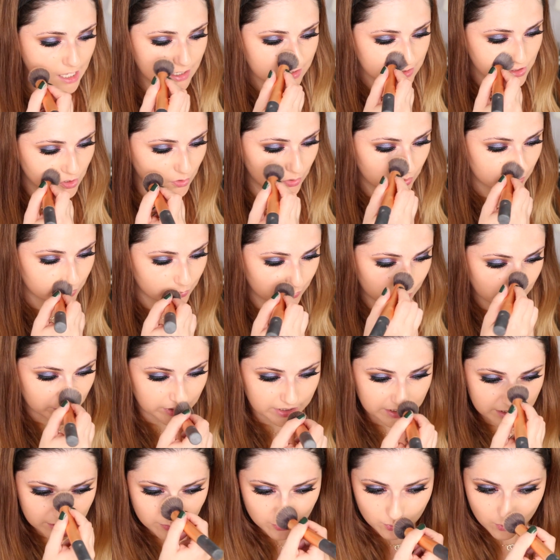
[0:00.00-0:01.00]
So you
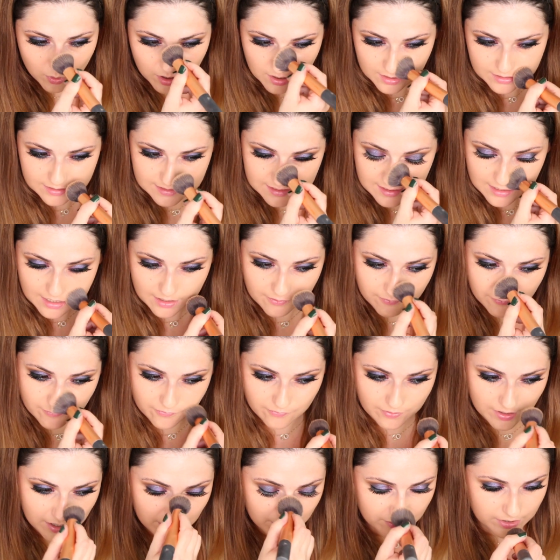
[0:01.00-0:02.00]
really want a
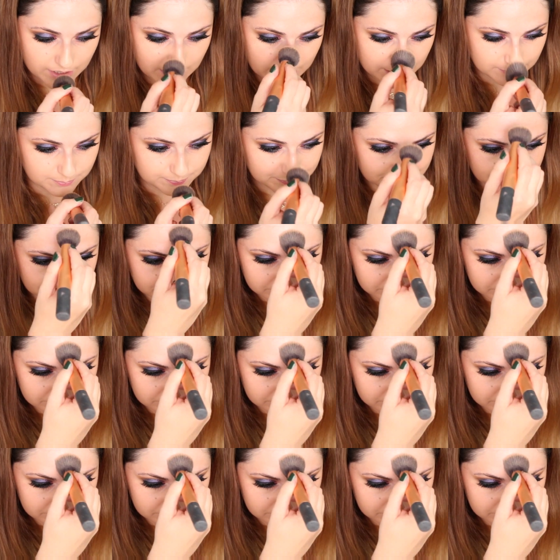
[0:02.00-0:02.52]
very